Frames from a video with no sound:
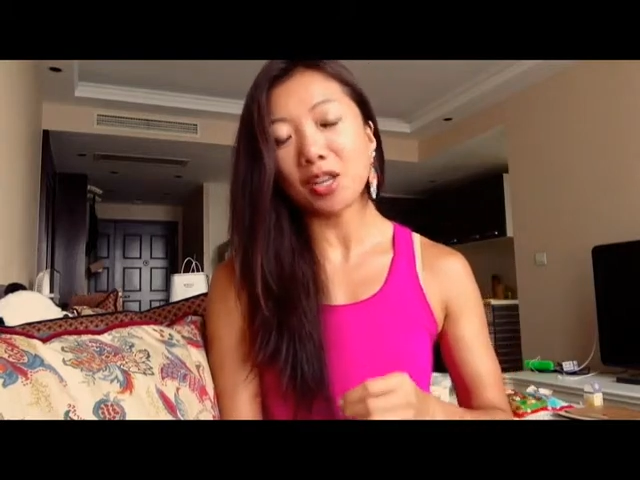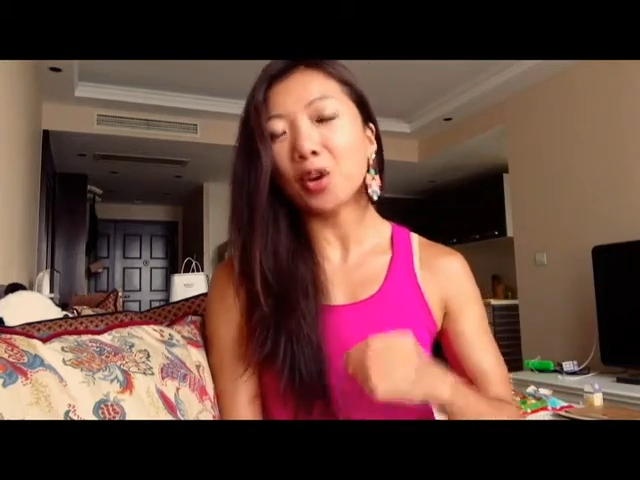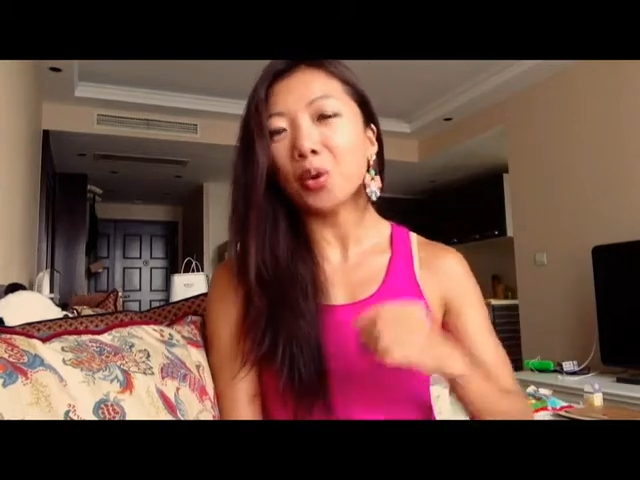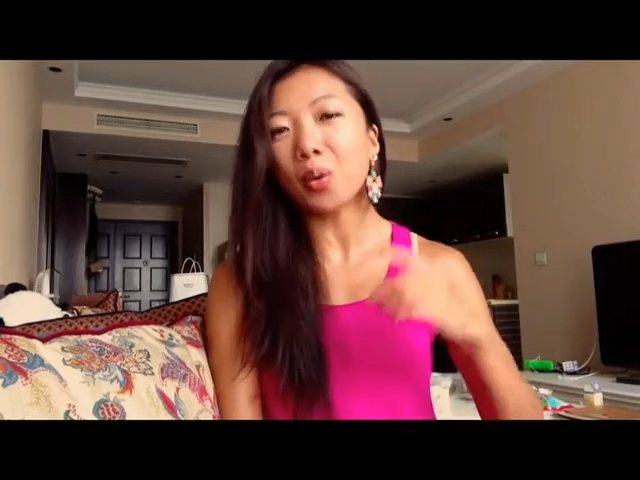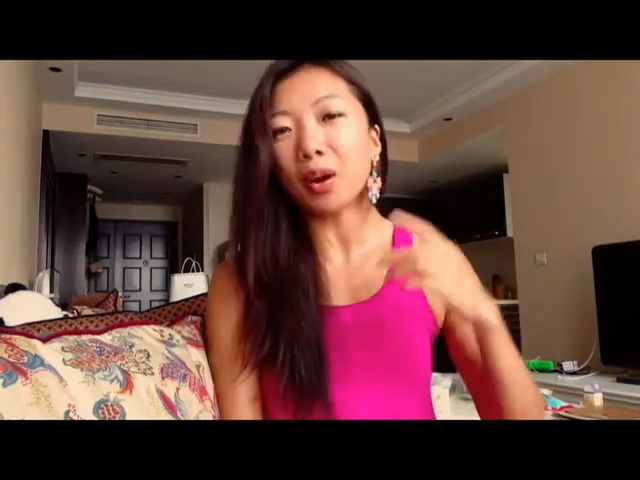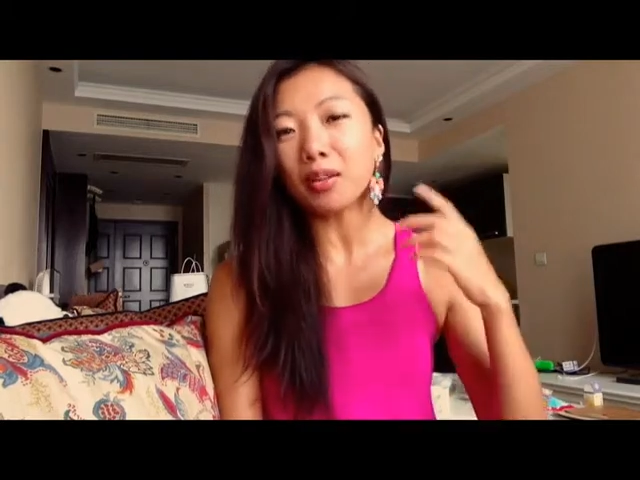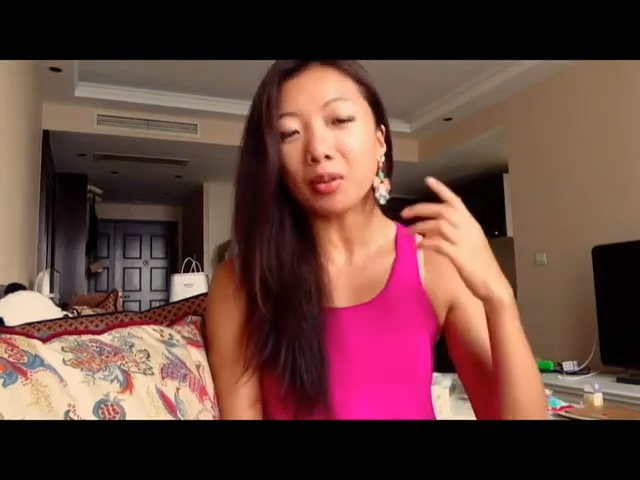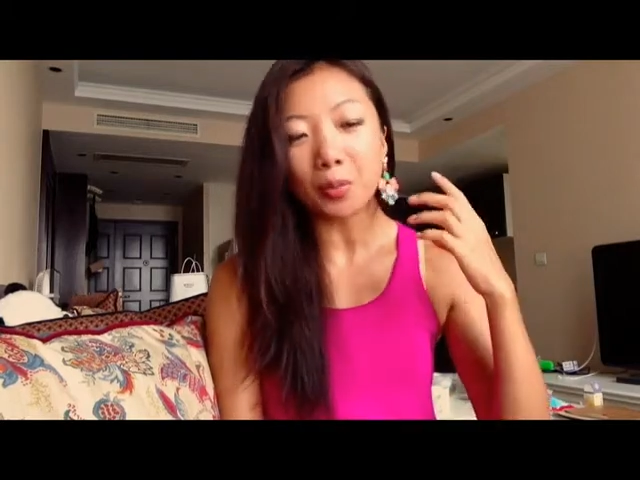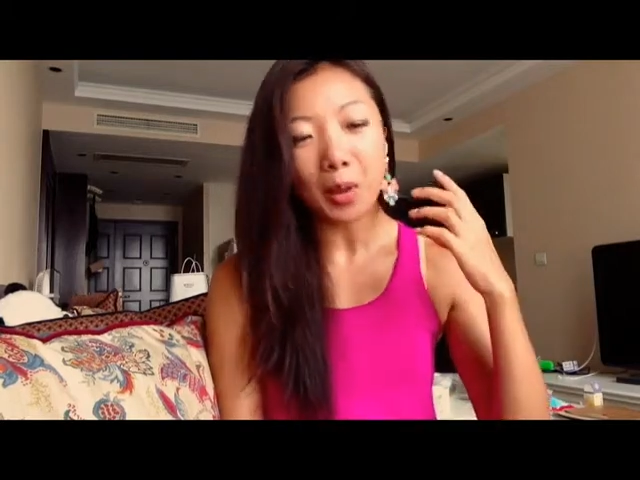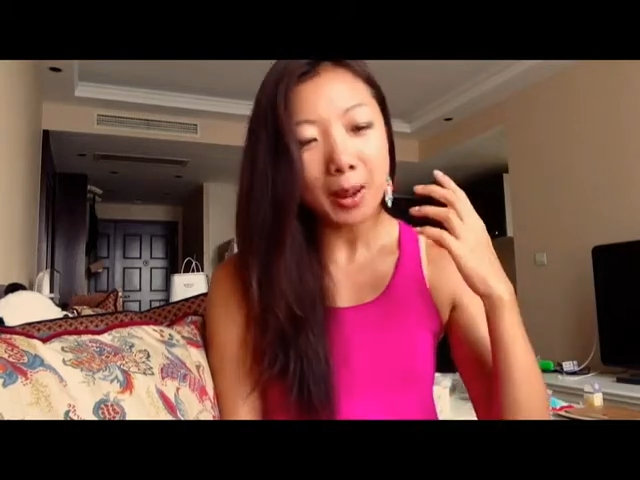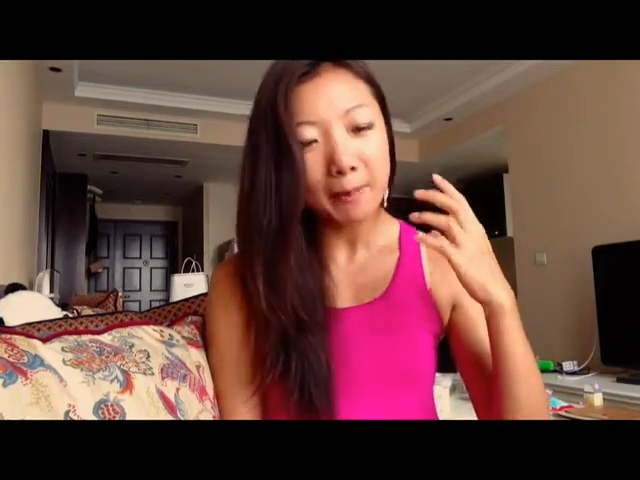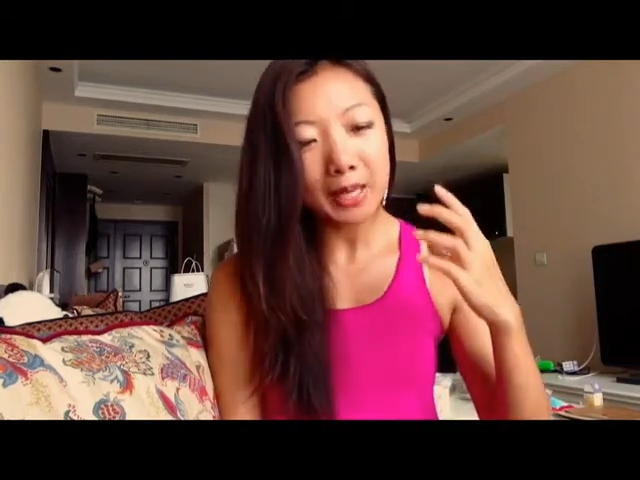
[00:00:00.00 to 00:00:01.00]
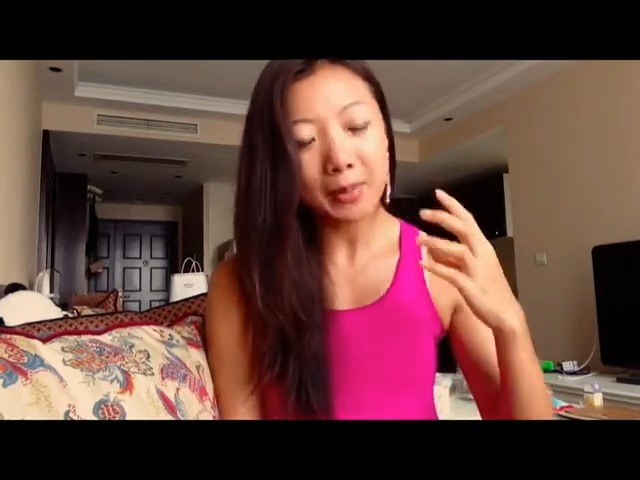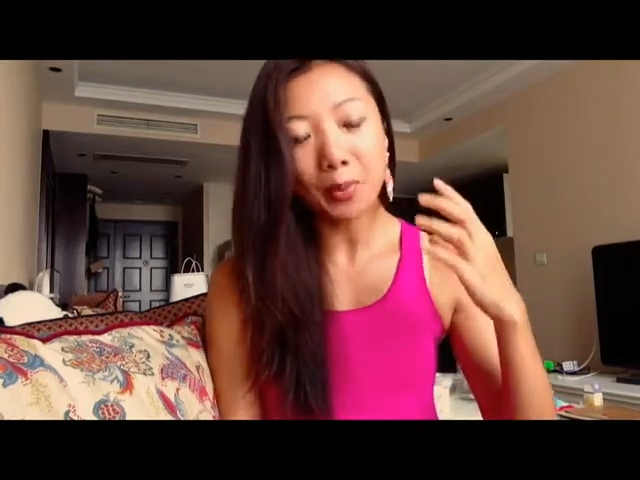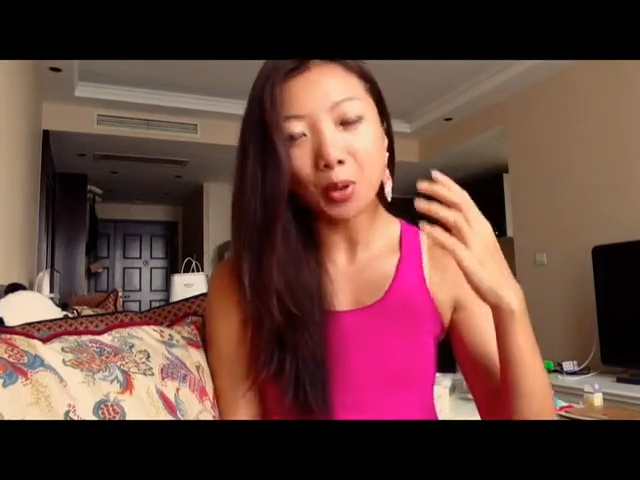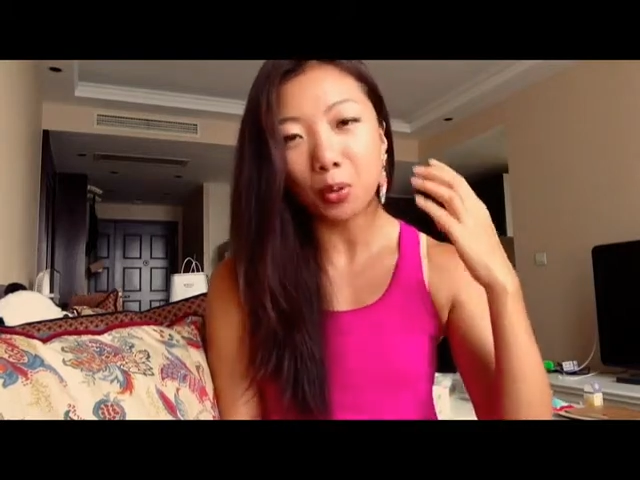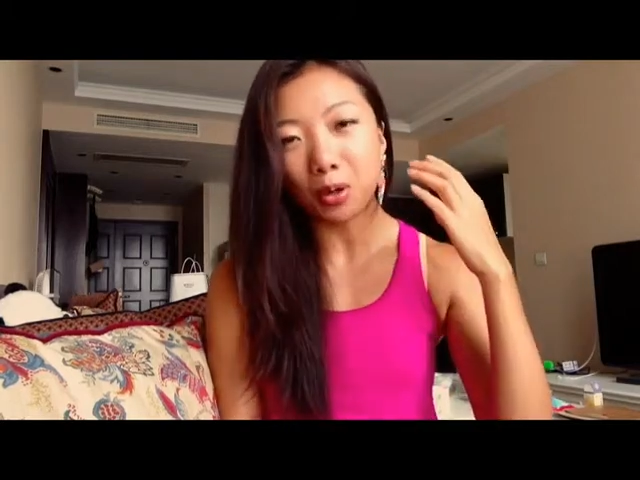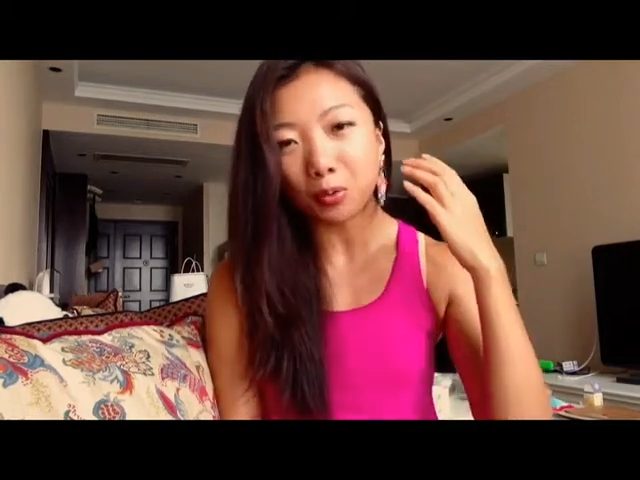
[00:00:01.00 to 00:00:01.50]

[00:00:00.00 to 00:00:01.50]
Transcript: who are the people who are